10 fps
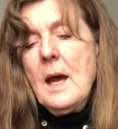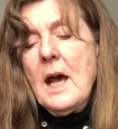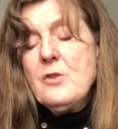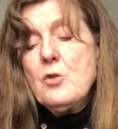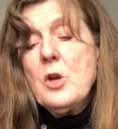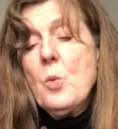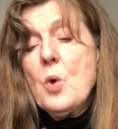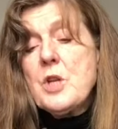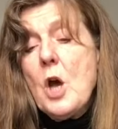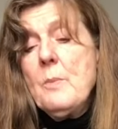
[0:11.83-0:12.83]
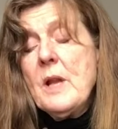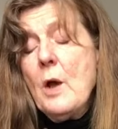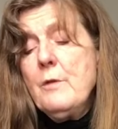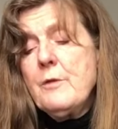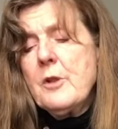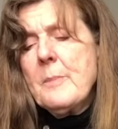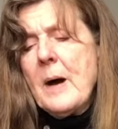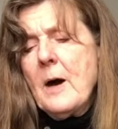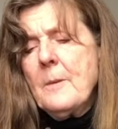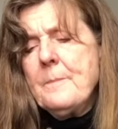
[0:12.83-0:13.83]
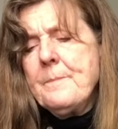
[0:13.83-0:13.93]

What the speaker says: Andrula walked home alone from the bar.